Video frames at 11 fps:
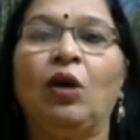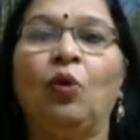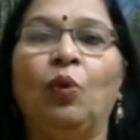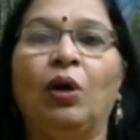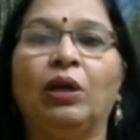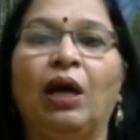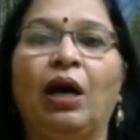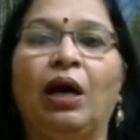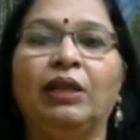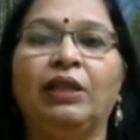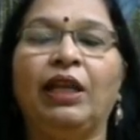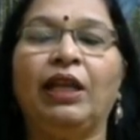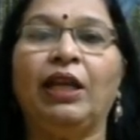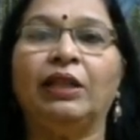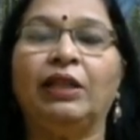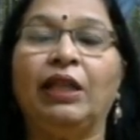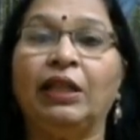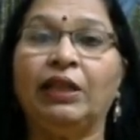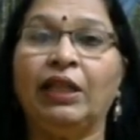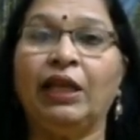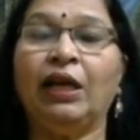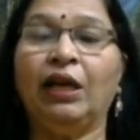what are
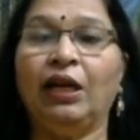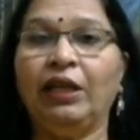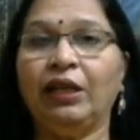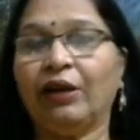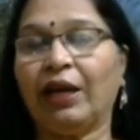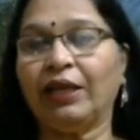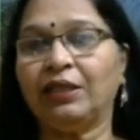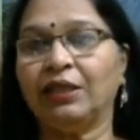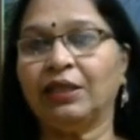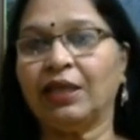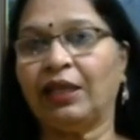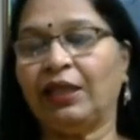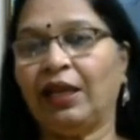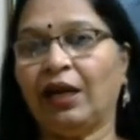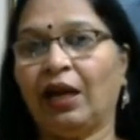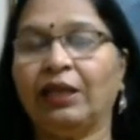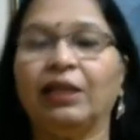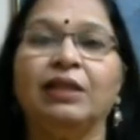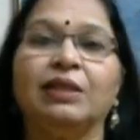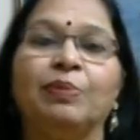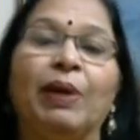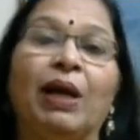the earlier writers, and their
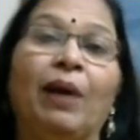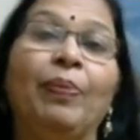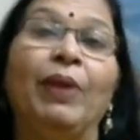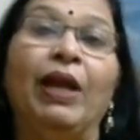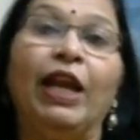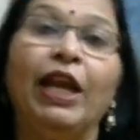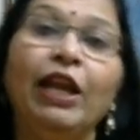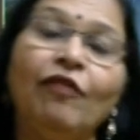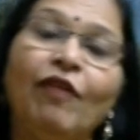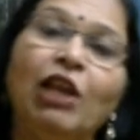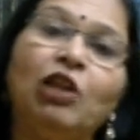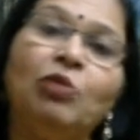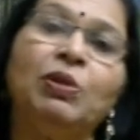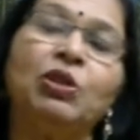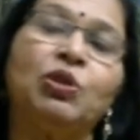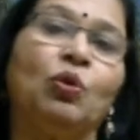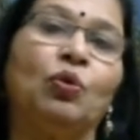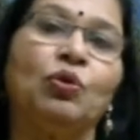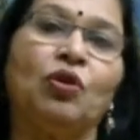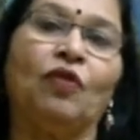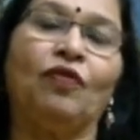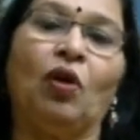articles become invaluable
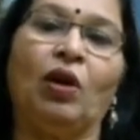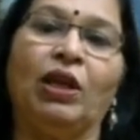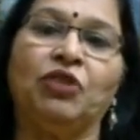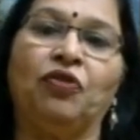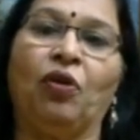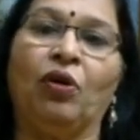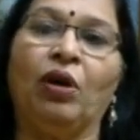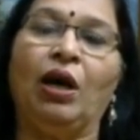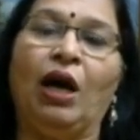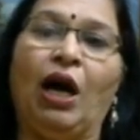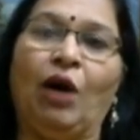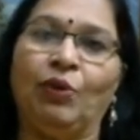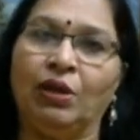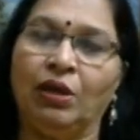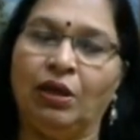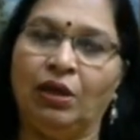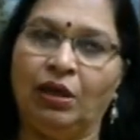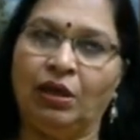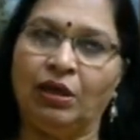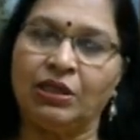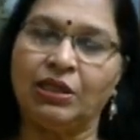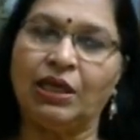source of knowledge for our
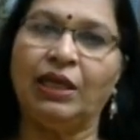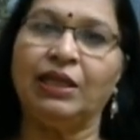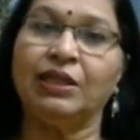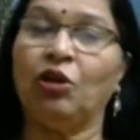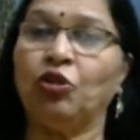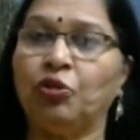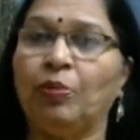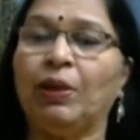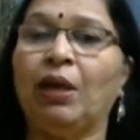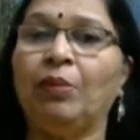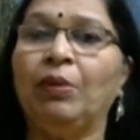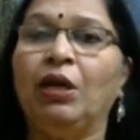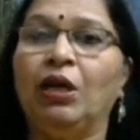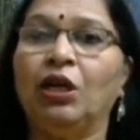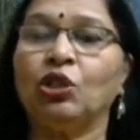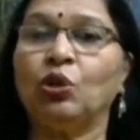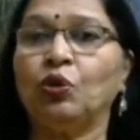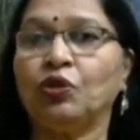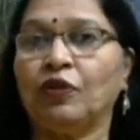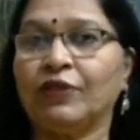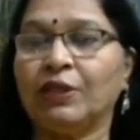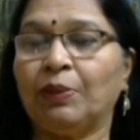studies. They also become a source
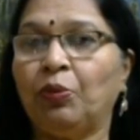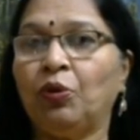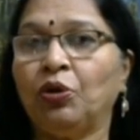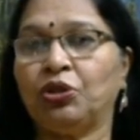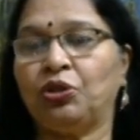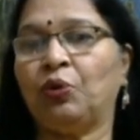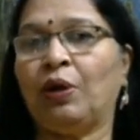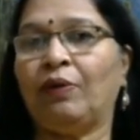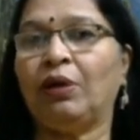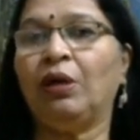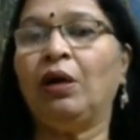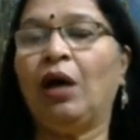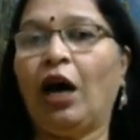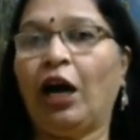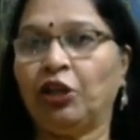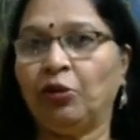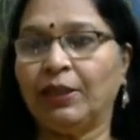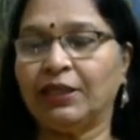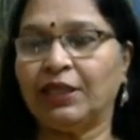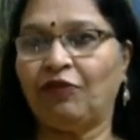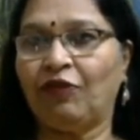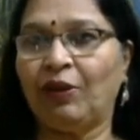of support to our arguments
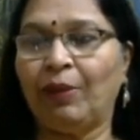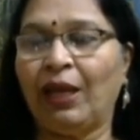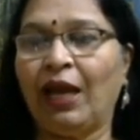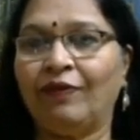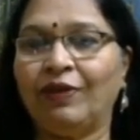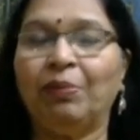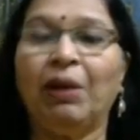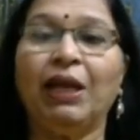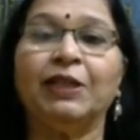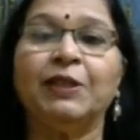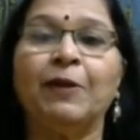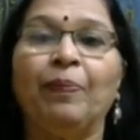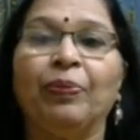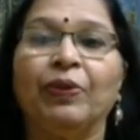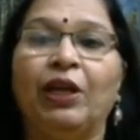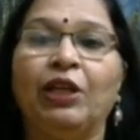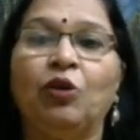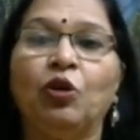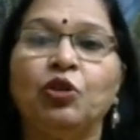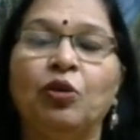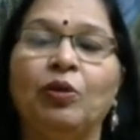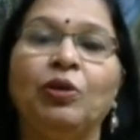that we may have in mind. It
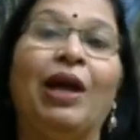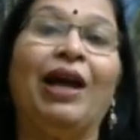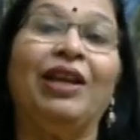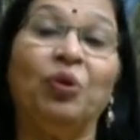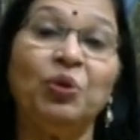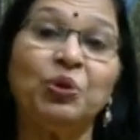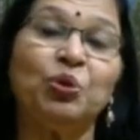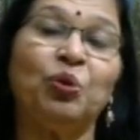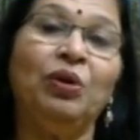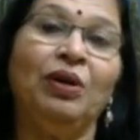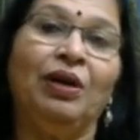also, and also,